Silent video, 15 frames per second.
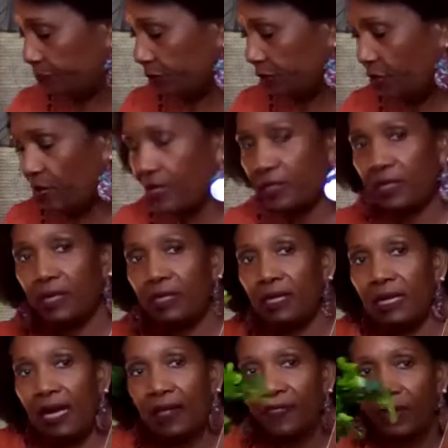Here's
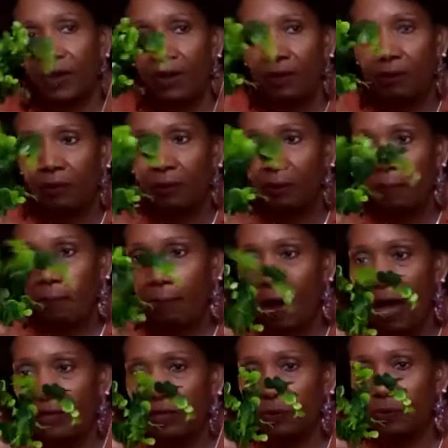another
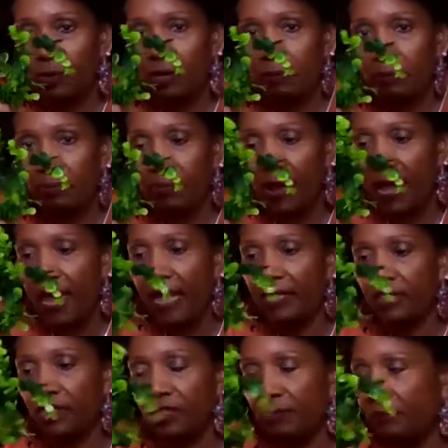boxwood
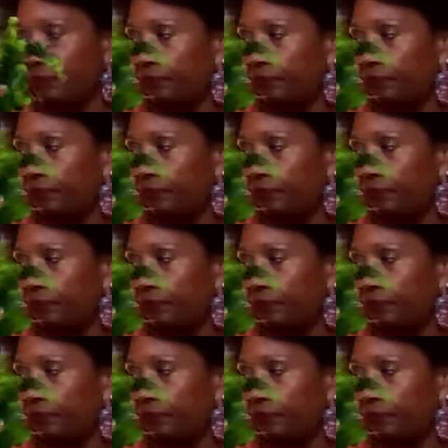branch.